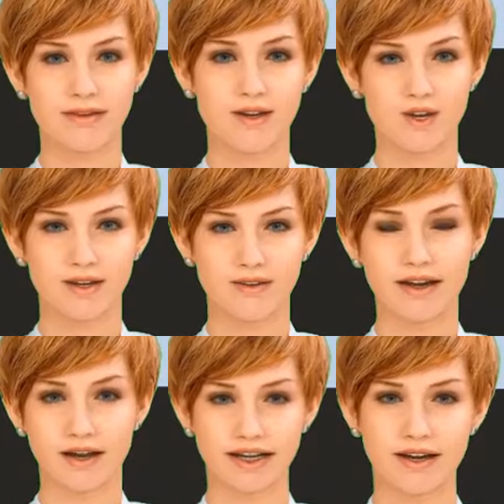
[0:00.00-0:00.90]
have the
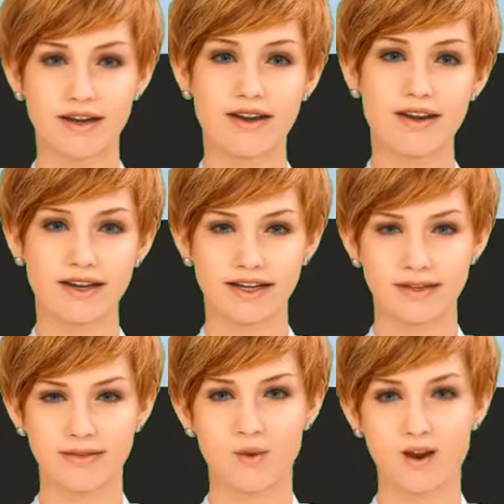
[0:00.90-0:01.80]
function name
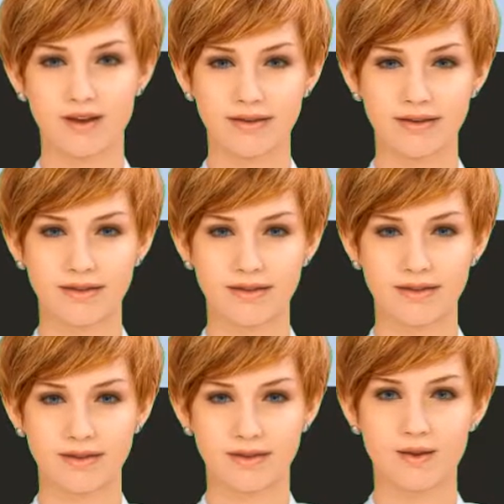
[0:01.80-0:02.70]
square.
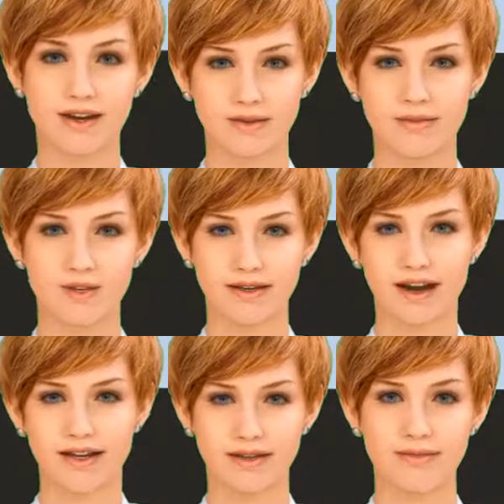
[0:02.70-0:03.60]
We can
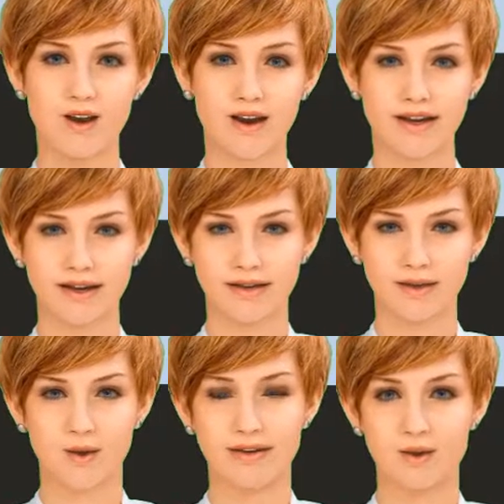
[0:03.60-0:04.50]
pass various
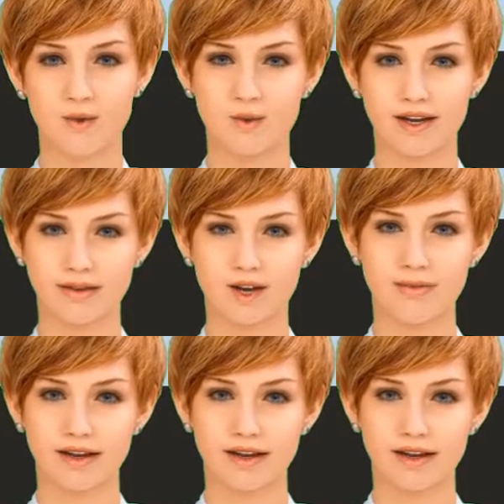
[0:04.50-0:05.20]
parameters to